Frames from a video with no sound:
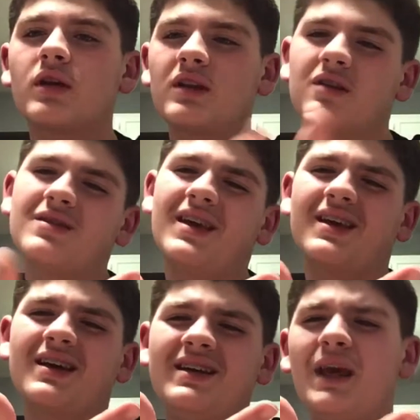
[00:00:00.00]
It looked
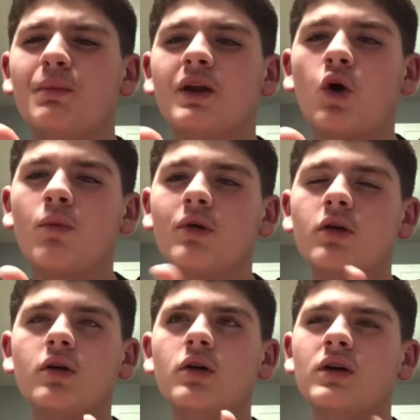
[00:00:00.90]
like a demon,
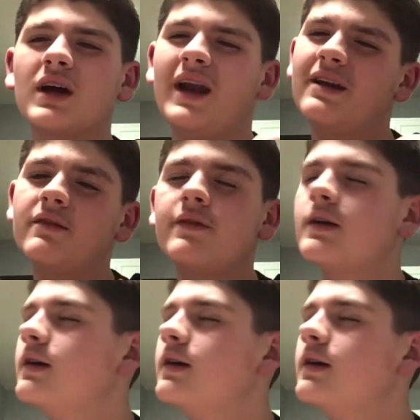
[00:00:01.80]
kind of.